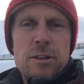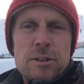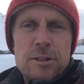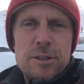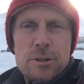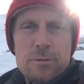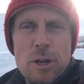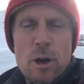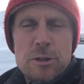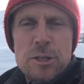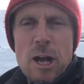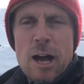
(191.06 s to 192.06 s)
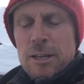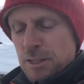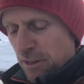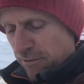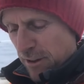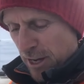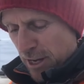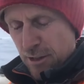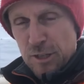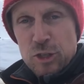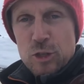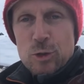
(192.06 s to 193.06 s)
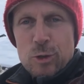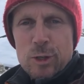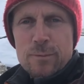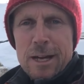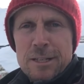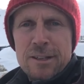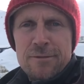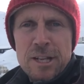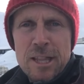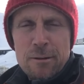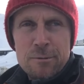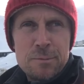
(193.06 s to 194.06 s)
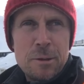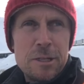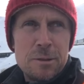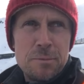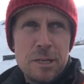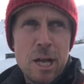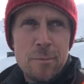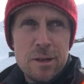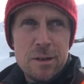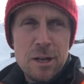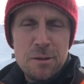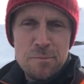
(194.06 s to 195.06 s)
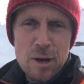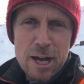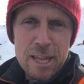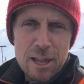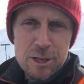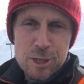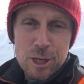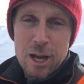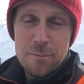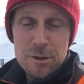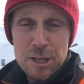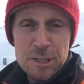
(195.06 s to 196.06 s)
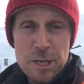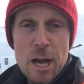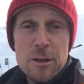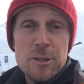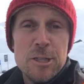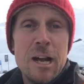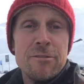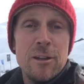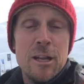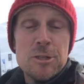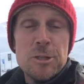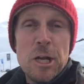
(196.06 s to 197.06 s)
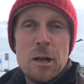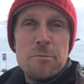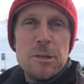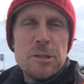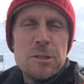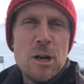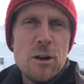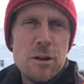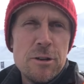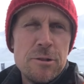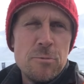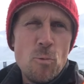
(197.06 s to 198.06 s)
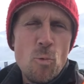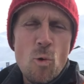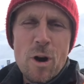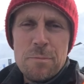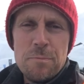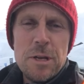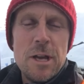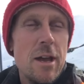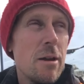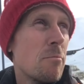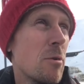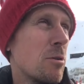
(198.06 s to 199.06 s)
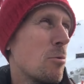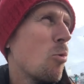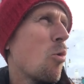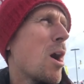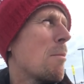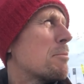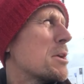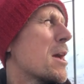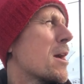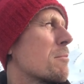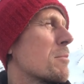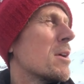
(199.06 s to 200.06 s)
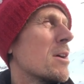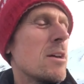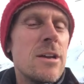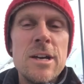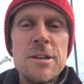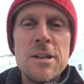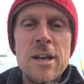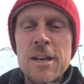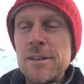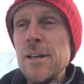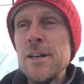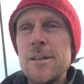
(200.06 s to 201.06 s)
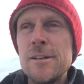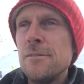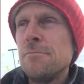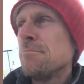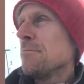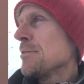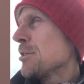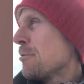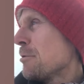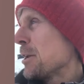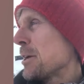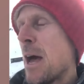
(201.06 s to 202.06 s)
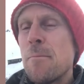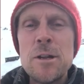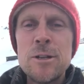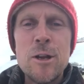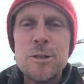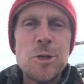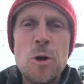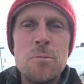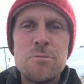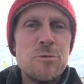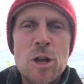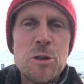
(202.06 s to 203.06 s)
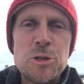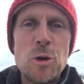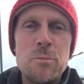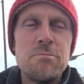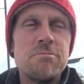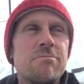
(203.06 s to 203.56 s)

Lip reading: Still no signs of this storm activity that was meant to be coming by lunchtime. It's now just after lunchtime. It's gone 1 p.m. 1 p.m. And not really happening. No storm. No storm.